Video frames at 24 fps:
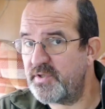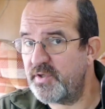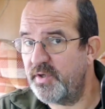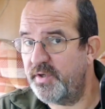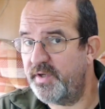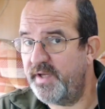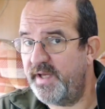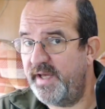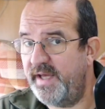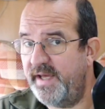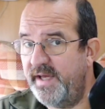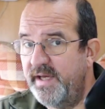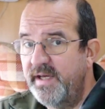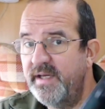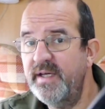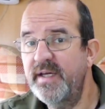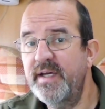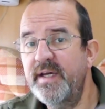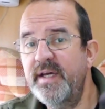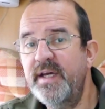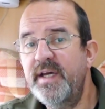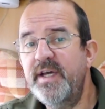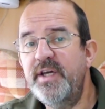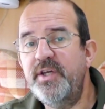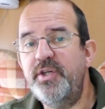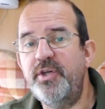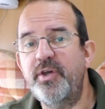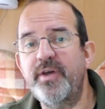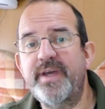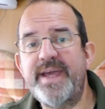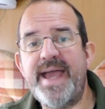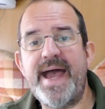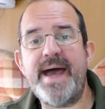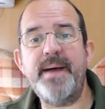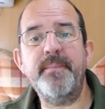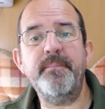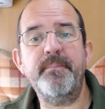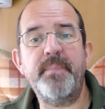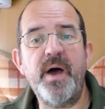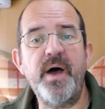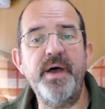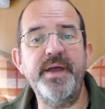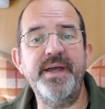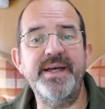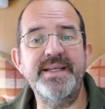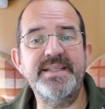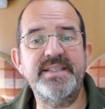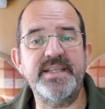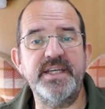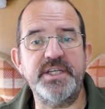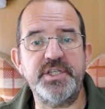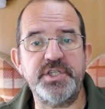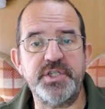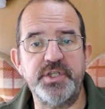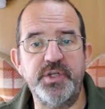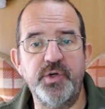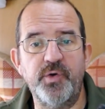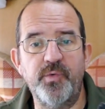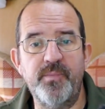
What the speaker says: on here. You can buy additional